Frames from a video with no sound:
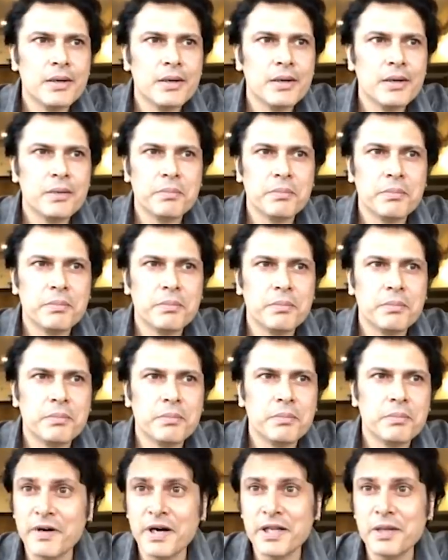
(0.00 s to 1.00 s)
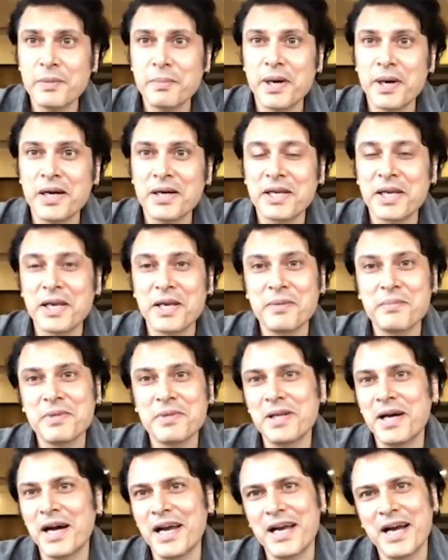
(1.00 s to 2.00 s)
But when the grandfather part came
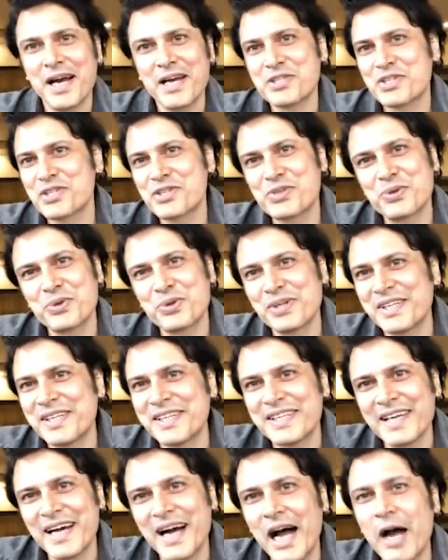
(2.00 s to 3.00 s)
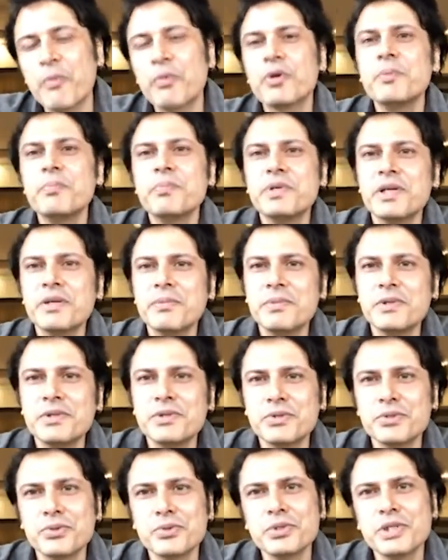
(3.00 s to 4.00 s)
in, I just couldn't. Yeah. I wouldn't be able
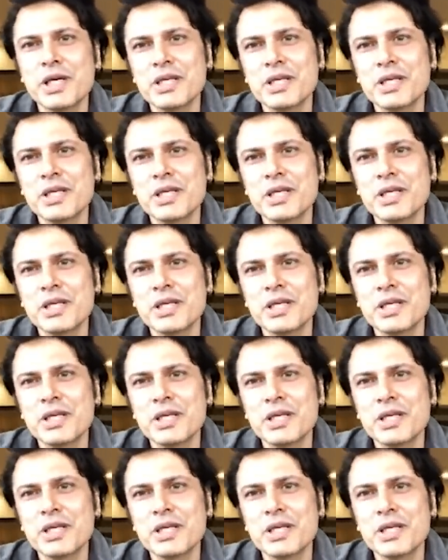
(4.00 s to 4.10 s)
to do